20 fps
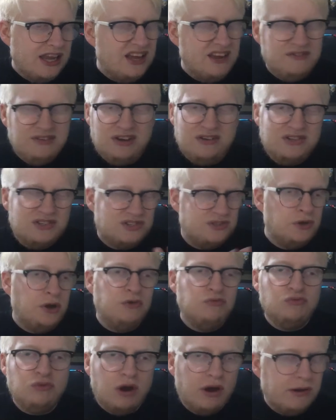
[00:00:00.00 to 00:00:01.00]
Even though there's
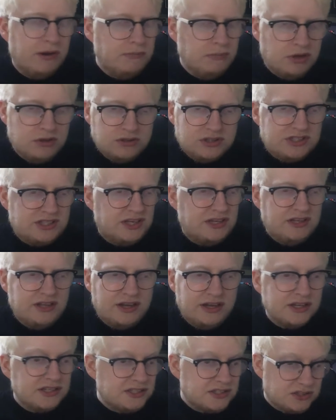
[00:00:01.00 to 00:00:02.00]
no rye malts in
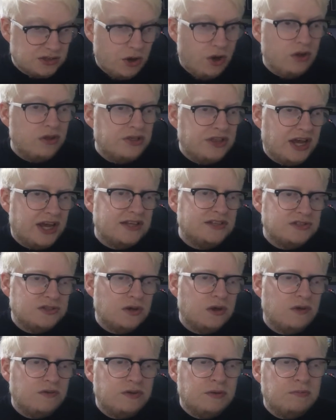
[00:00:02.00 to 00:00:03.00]
there, it's got that
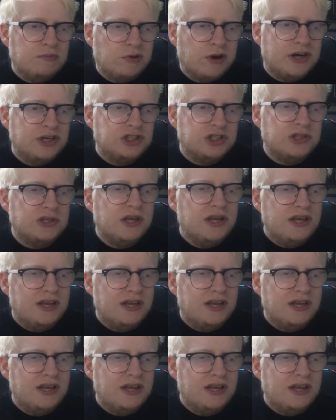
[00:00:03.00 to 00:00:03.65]
sort of impression.